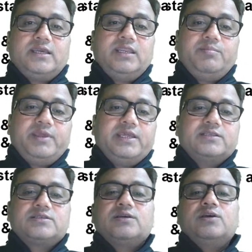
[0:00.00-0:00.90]
in
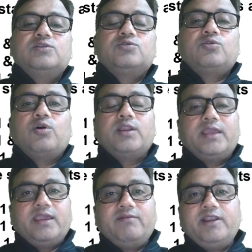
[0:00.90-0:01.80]
appearance. So
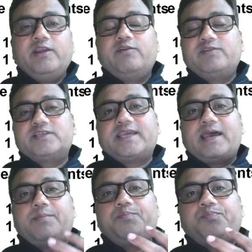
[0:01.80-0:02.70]
concavity of a
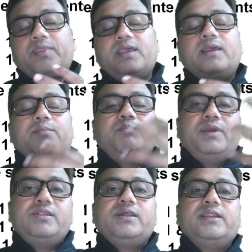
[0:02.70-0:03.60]
scab
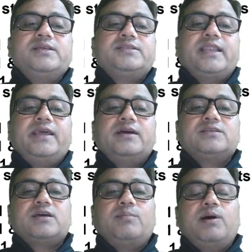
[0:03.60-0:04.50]
basically is telling
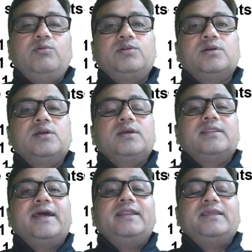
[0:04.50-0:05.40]
us about
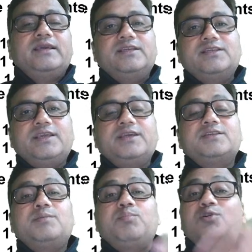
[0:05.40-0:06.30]
that the injury is
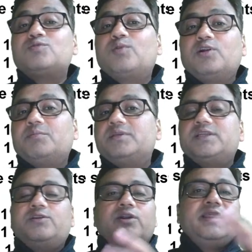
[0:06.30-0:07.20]
a post-mortem injury,
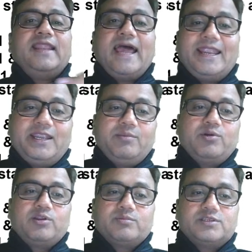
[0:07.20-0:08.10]
not an
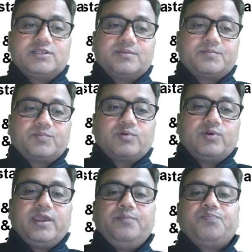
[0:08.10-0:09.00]
ante-mortem injury.
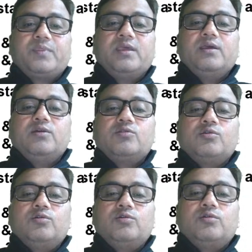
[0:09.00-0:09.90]
Okay,
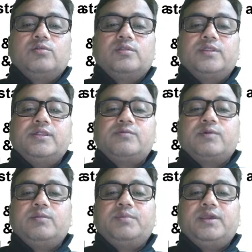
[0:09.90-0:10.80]
so this
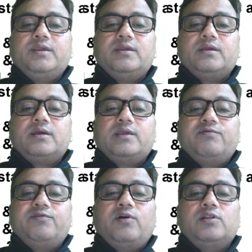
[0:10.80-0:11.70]
will be a
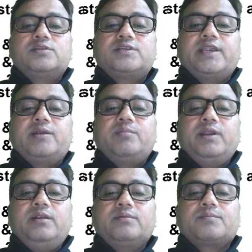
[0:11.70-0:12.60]
false statement.